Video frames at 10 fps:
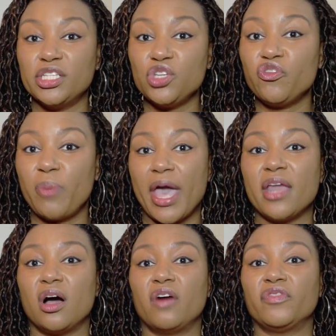you've paid
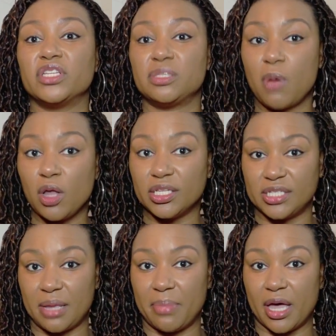off the smallest
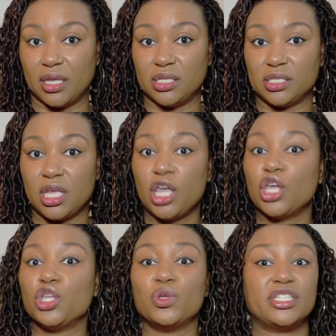debt balance,
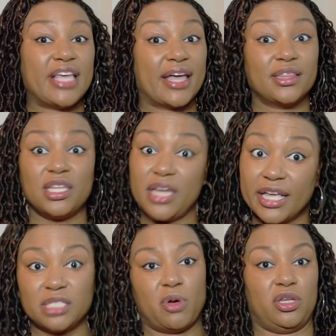you'd attack the
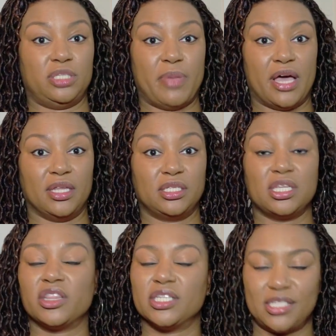next smallest balance
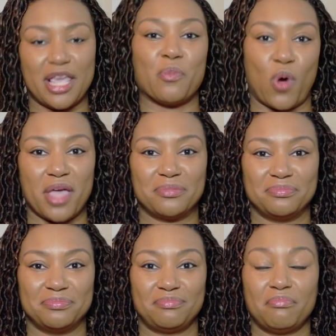the same way.
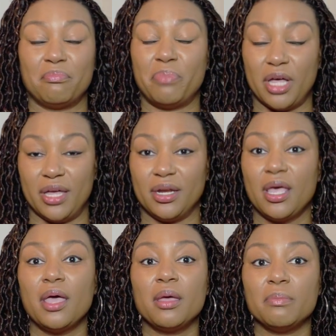But
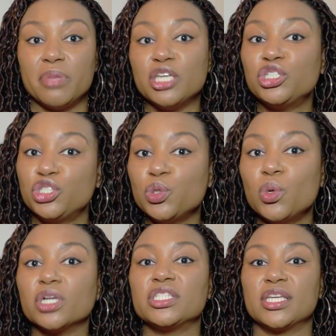be
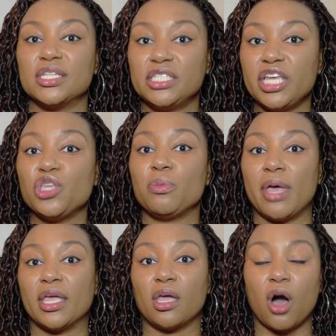sure to continue
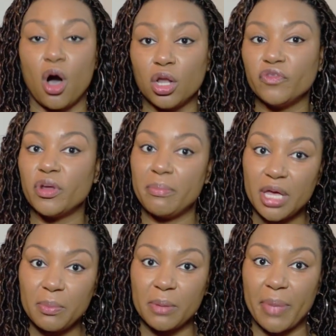making all of your
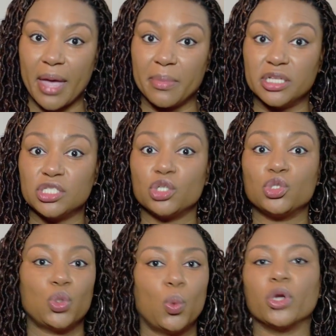minimum payments
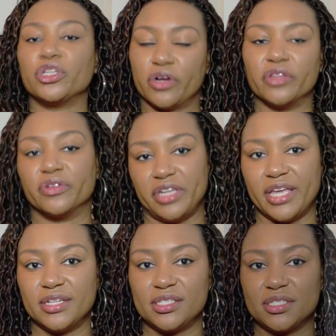toward your other
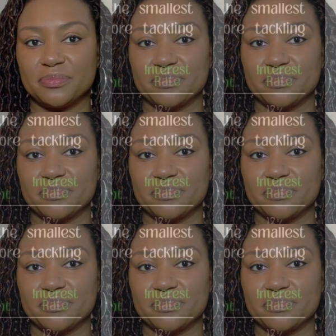debts.